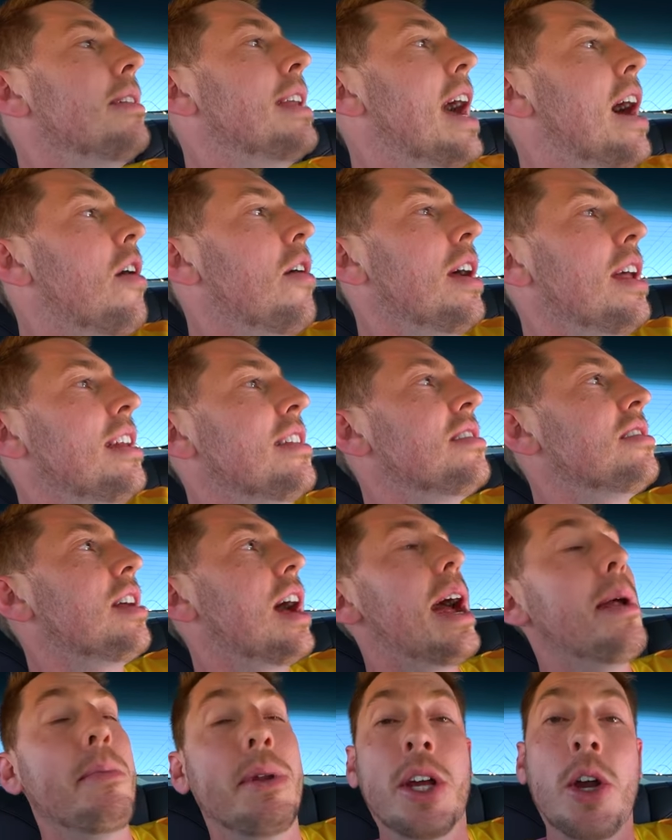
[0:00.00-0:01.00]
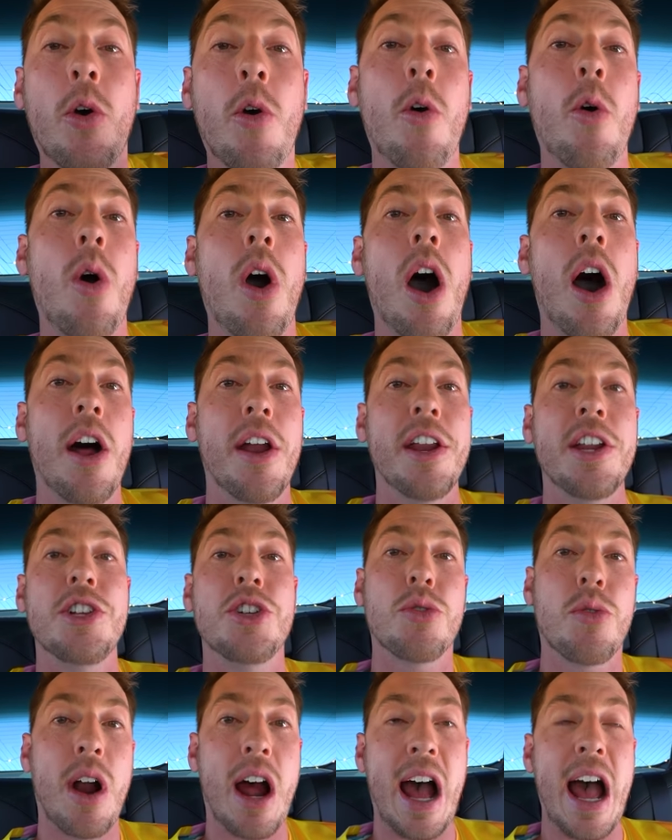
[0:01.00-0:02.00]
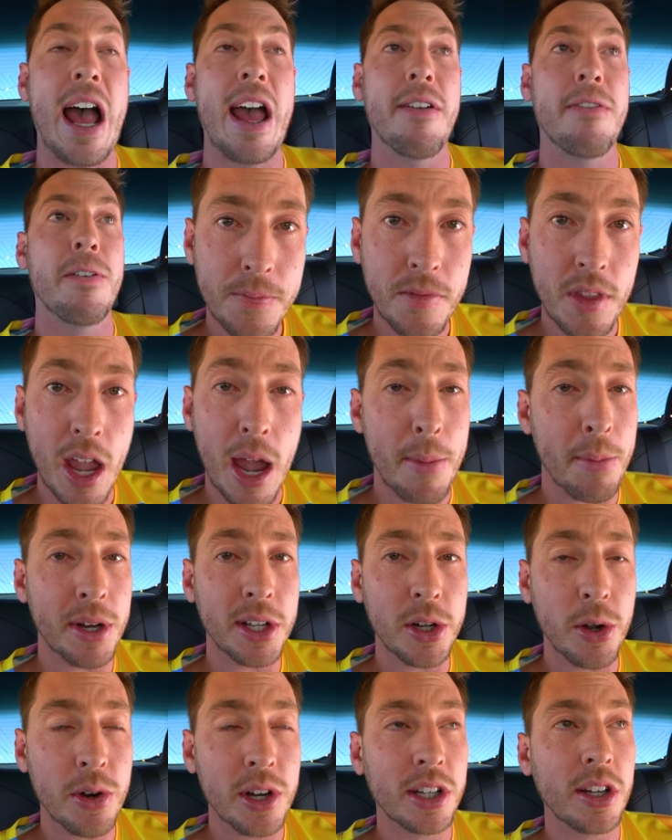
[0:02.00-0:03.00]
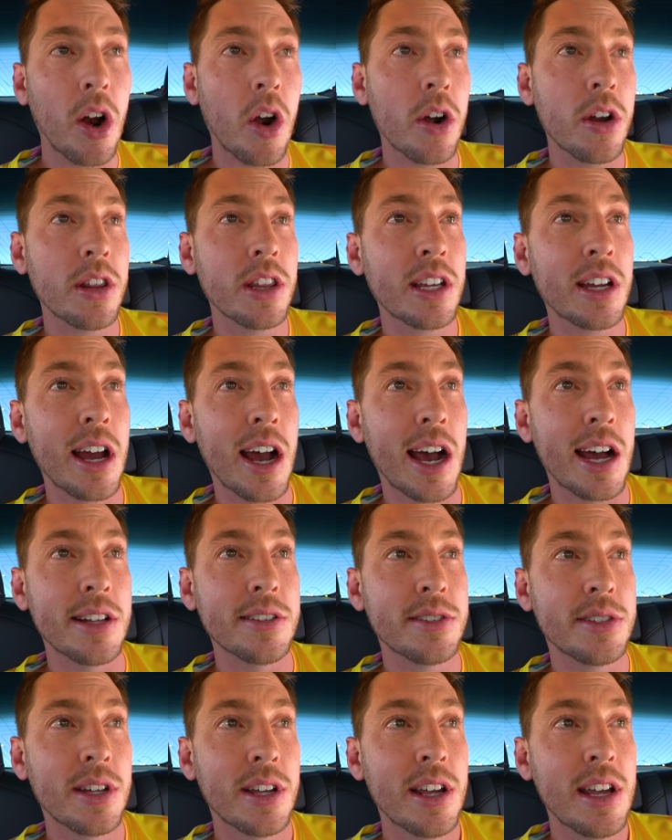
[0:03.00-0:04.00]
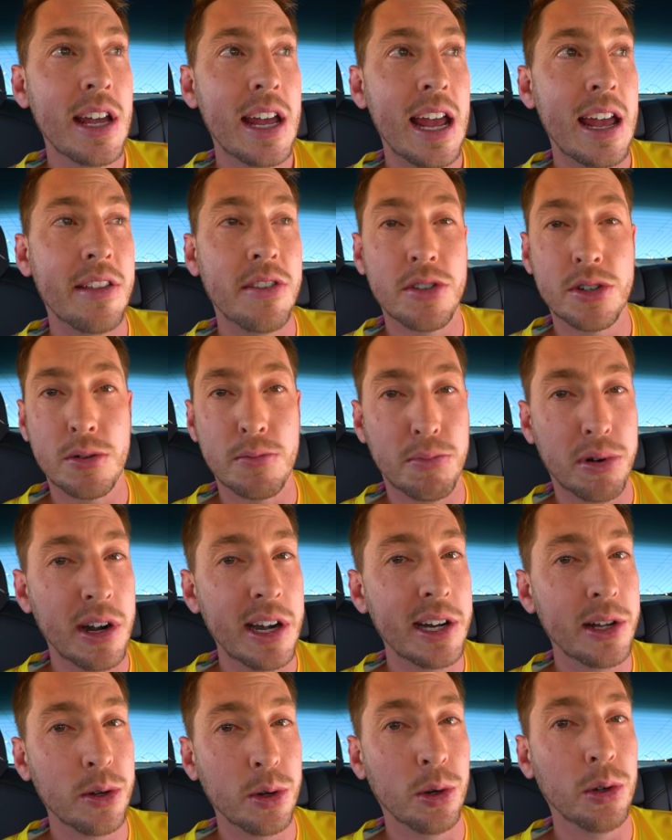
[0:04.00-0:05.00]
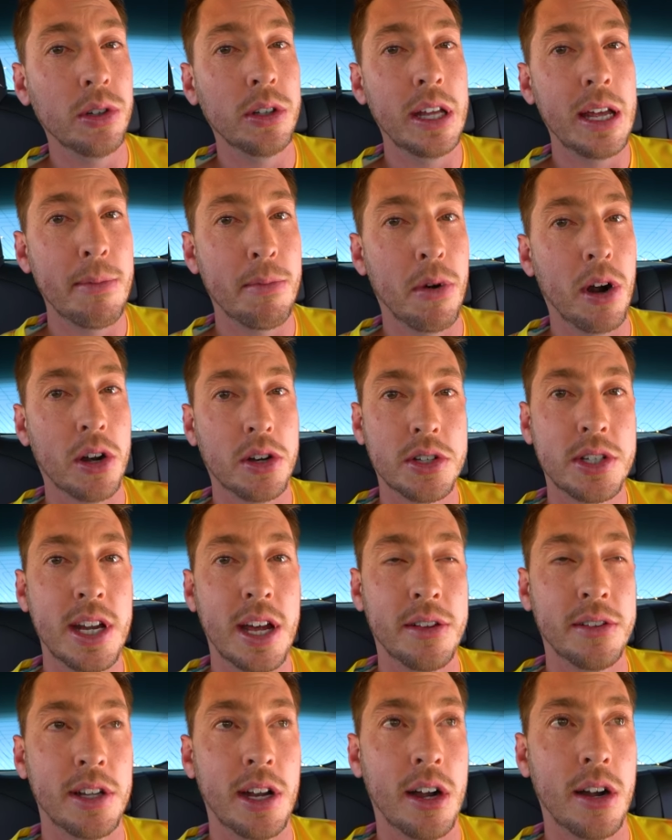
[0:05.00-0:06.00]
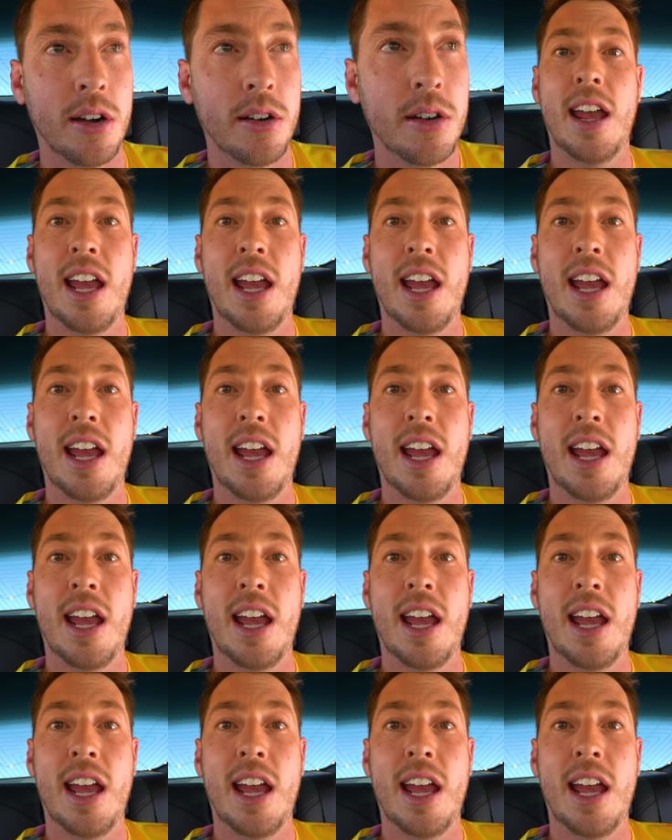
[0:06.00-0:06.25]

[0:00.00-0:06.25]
Now it is time to go on a drive. I'm gonna go to Garden of the Gods and there's some pretty cool landmarks down there.